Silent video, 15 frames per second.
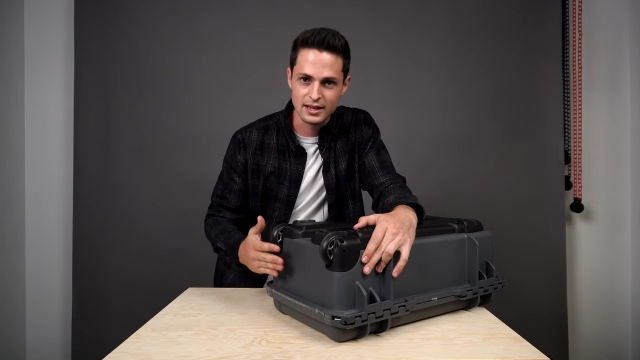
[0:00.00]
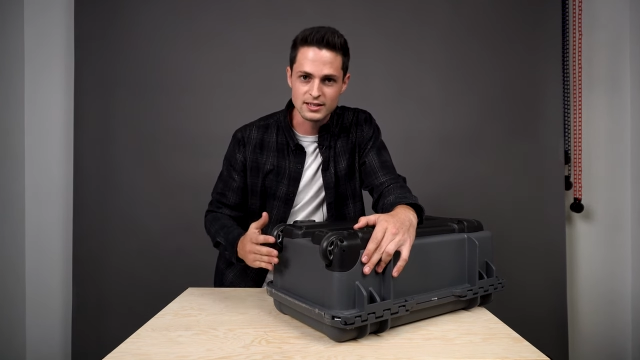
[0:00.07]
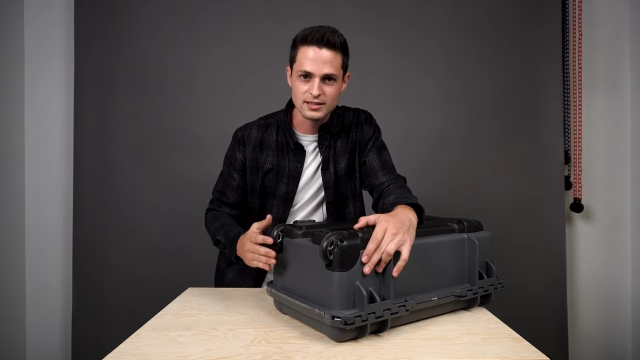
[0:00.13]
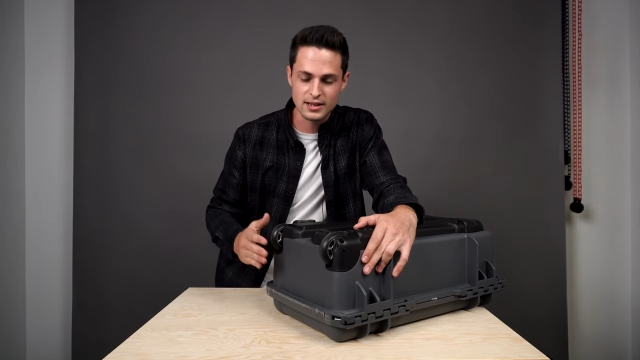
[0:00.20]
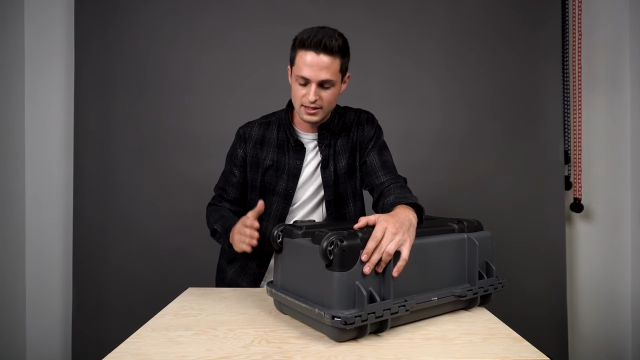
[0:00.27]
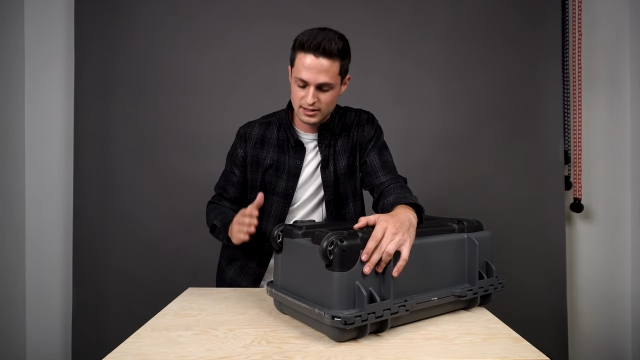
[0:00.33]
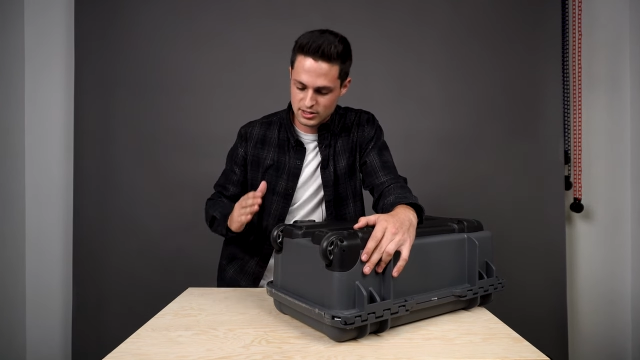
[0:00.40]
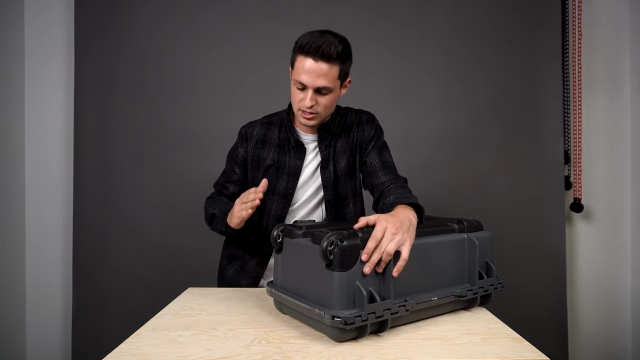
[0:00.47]
It,
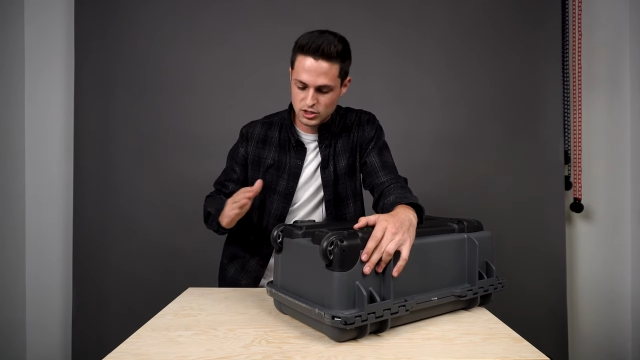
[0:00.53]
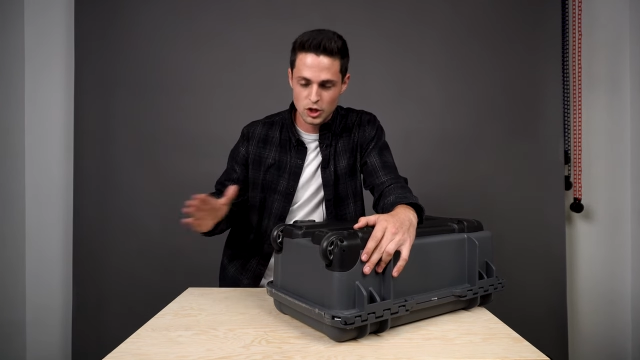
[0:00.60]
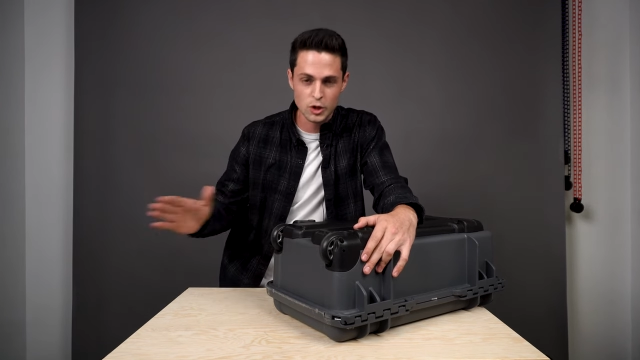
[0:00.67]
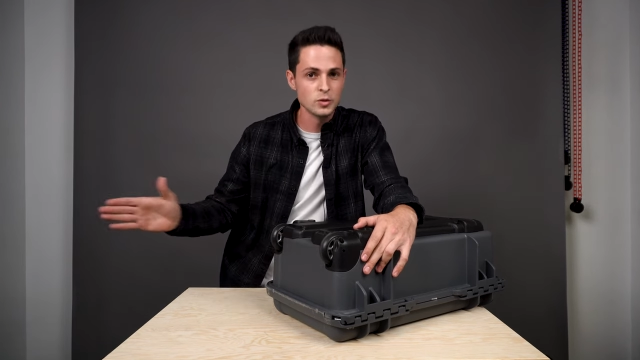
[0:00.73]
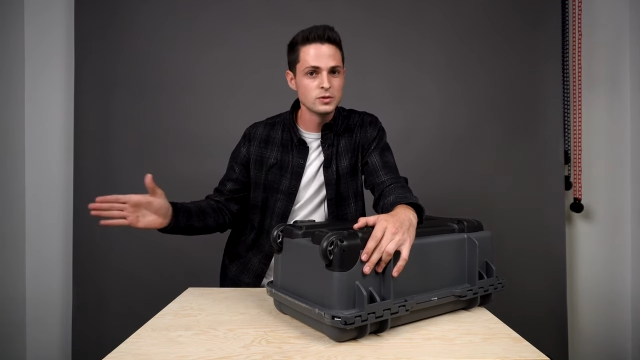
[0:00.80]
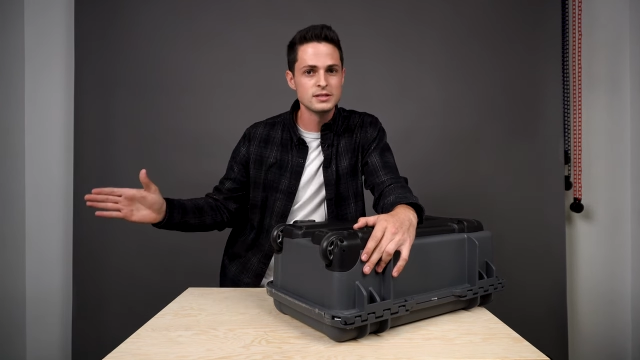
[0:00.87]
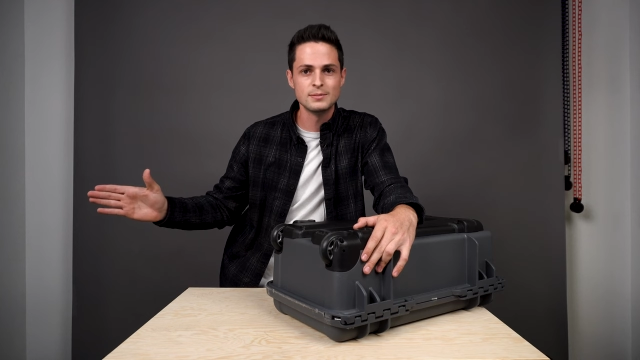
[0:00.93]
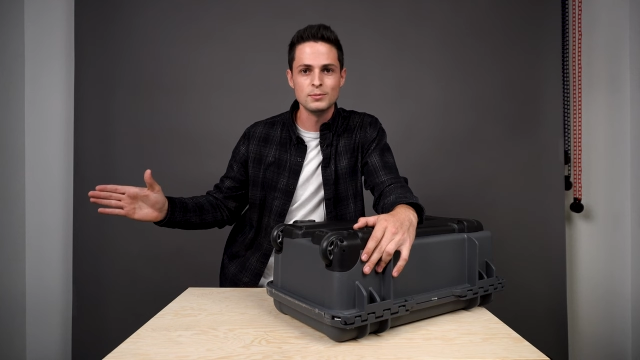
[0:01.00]
it's
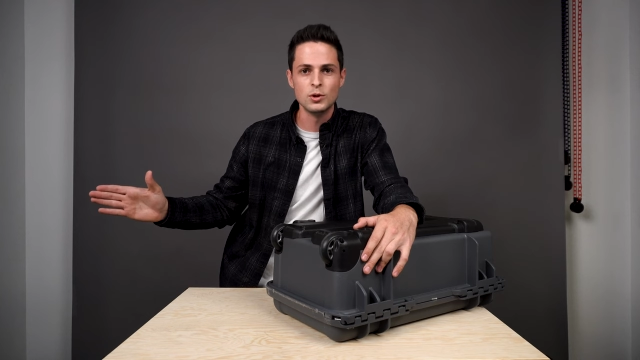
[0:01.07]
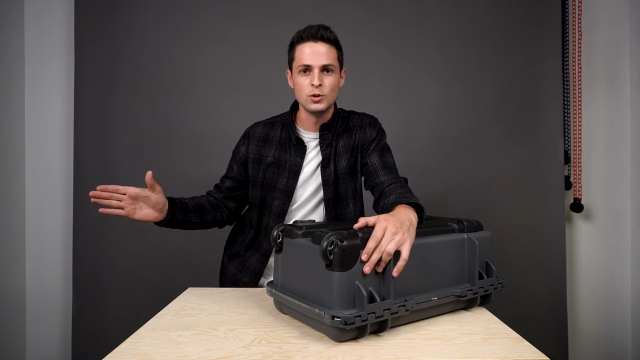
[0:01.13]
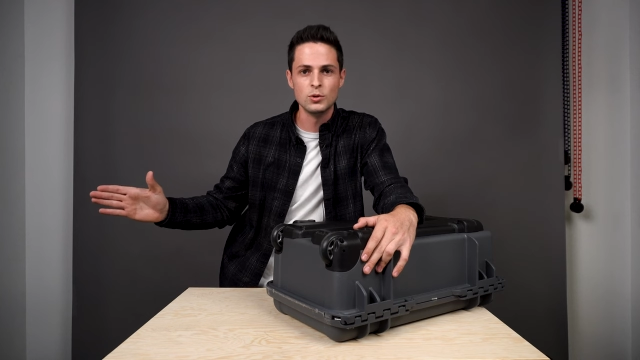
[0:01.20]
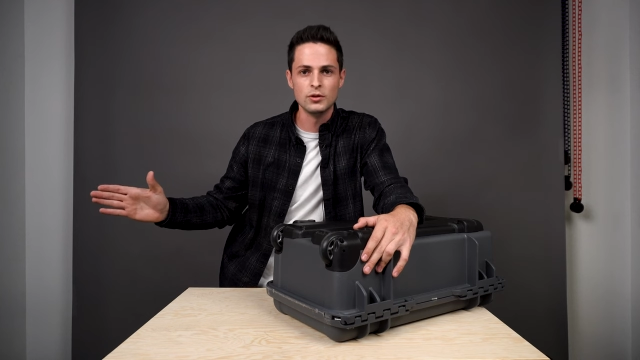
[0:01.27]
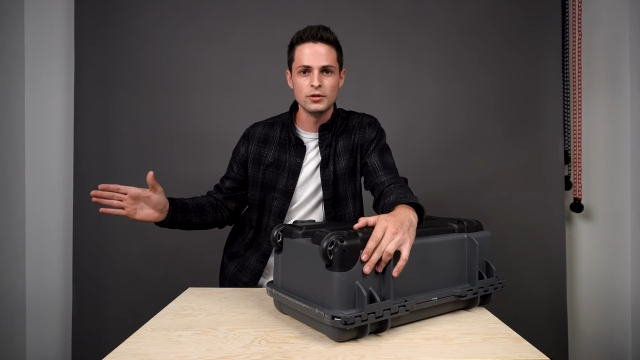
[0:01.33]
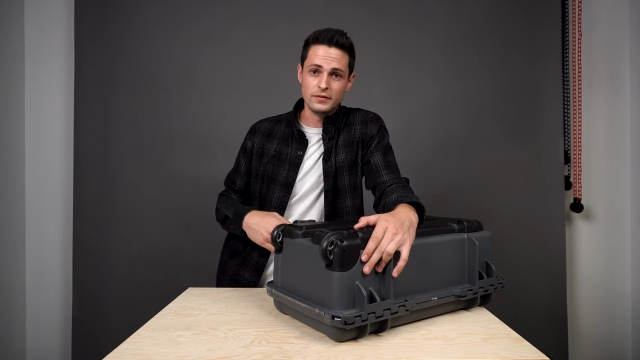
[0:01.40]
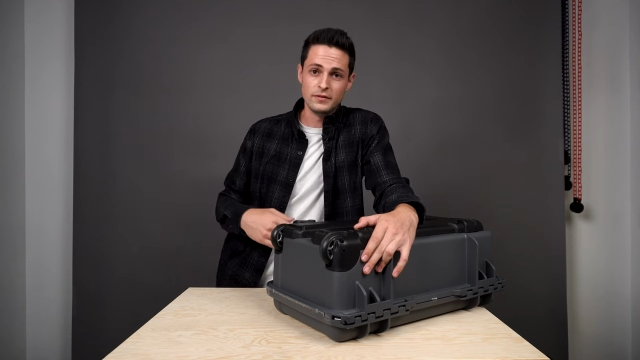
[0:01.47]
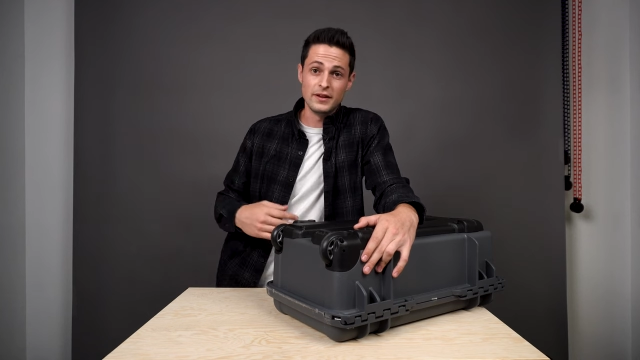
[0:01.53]
so smooth.